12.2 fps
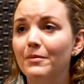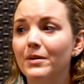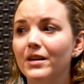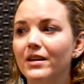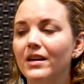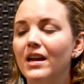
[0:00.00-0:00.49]

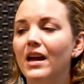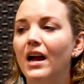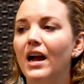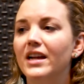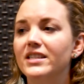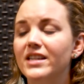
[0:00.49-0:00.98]
habit.
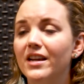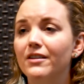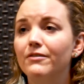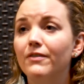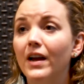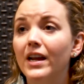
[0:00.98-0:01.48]

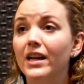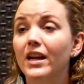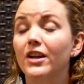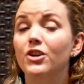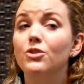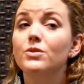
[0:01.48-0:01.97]
Identifying
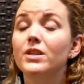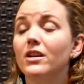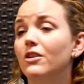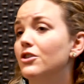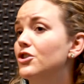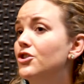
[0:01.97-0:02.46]
and using
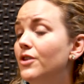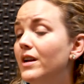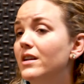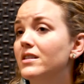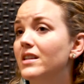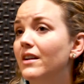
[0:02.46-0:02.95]
our
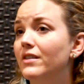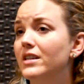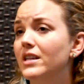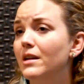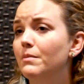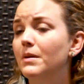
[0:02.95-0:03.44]
strengths every
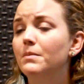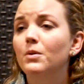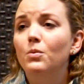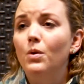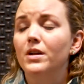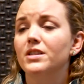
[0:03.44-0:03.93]
day. People
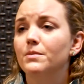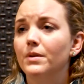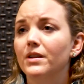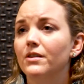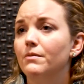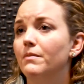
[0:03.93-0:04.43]
want to
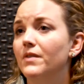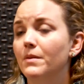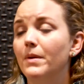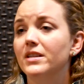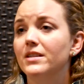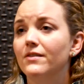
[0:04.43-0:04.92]
bring the
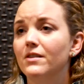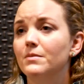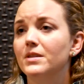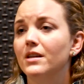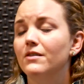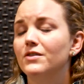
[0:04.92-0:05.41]
best of
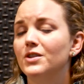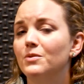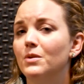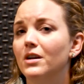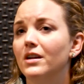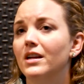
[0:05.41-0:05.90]
themselves to
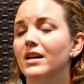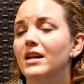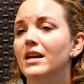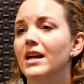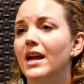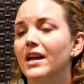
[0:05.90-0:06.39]
work,
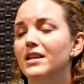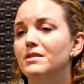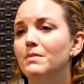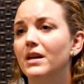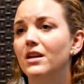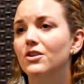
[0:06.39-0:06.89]
and
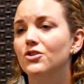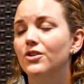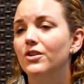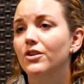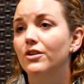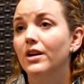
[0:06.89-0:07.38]
making
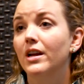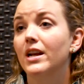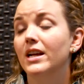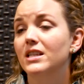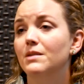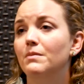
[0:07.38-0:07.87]
sure that you're
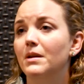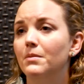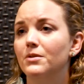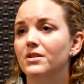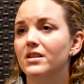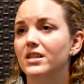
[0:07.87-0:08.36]
connecting
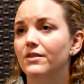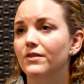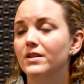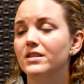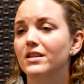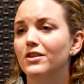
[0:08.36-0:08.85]
people to the
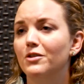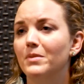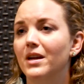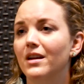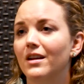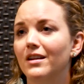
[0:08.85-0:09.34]
difference that they're
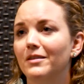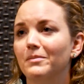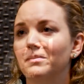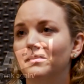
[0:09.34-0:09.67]
making.